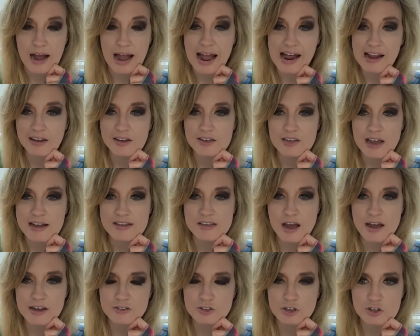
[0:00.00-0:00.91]
Alex, as
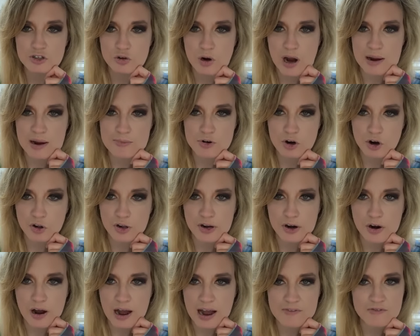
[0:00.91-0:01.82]
I described
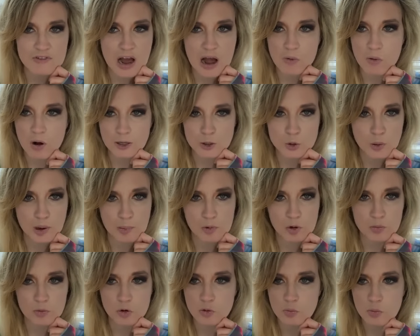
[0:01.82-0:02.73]
earlier, I've not watched
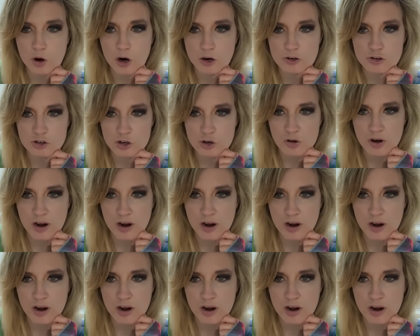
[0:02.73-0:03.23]
Rebel Moon Part 2,